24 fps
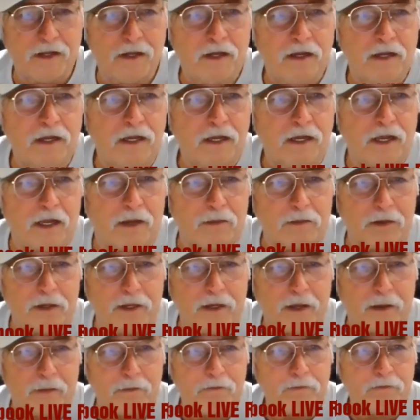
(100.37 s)
eight p m
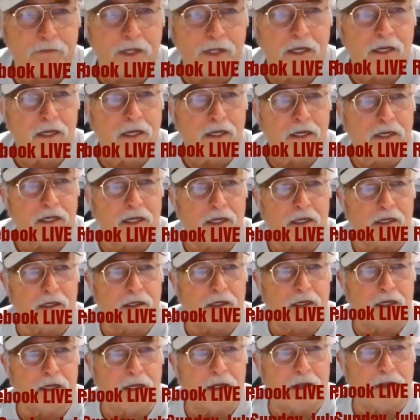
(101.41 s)
And
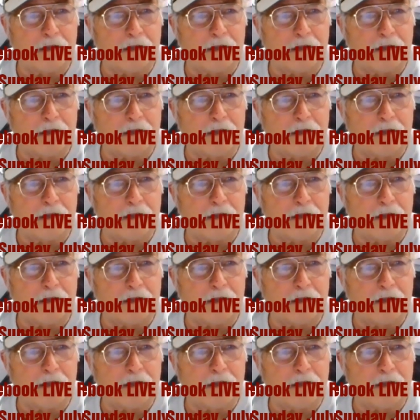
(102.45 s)
uh, so